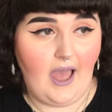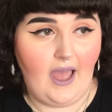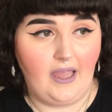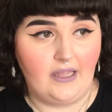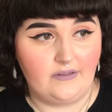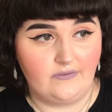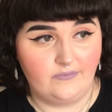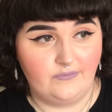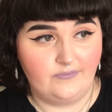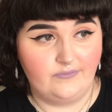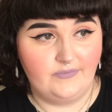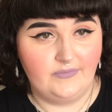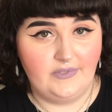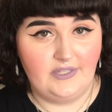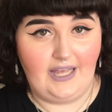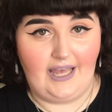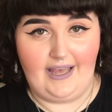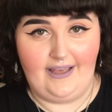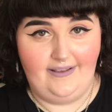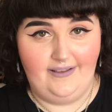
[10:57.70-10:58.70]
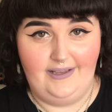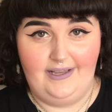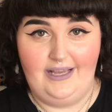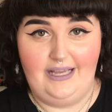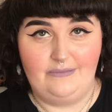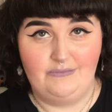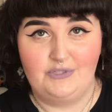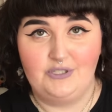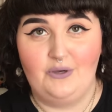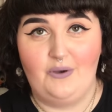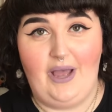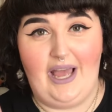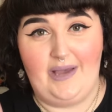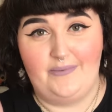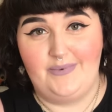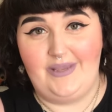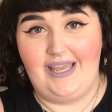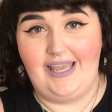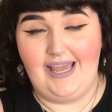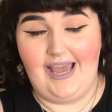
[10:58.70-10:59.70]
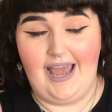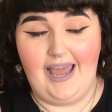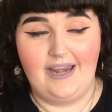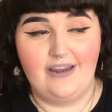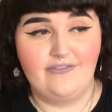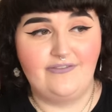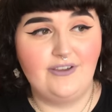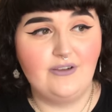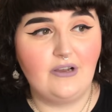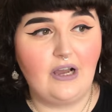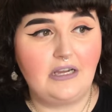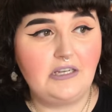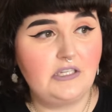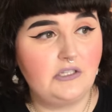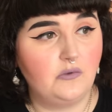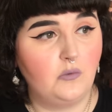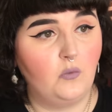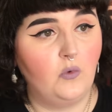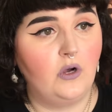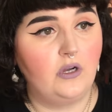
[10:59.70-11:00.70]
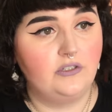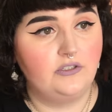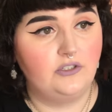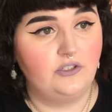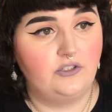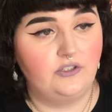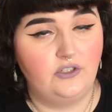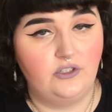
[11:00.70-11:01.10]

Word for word: and yeah, I'm so happy. And if you guys want